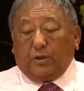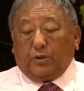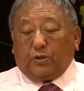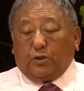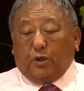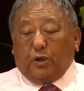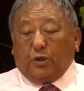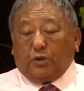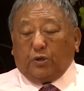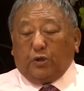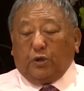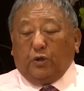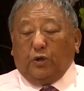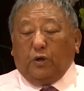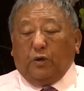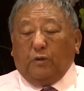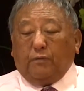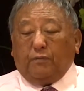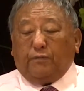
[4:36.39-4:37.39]

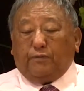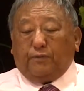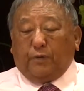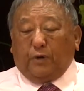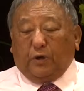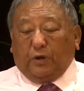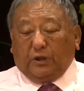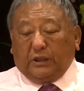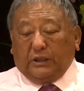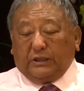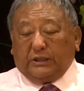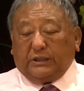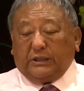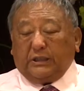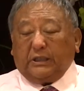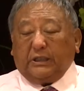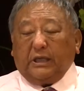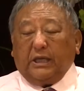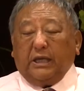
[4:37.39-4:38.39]
Total
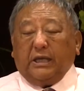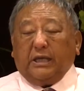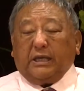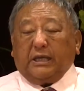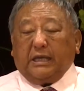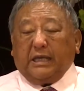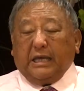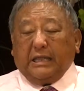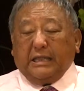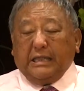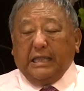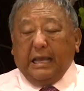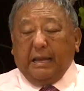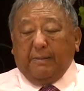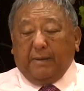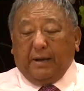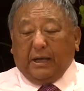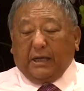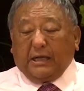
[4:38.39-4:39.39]
focusing can
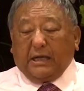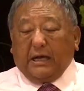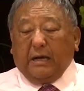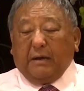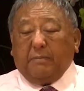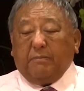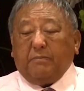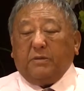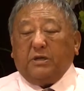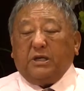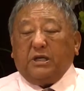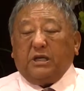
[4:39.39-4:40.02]
never come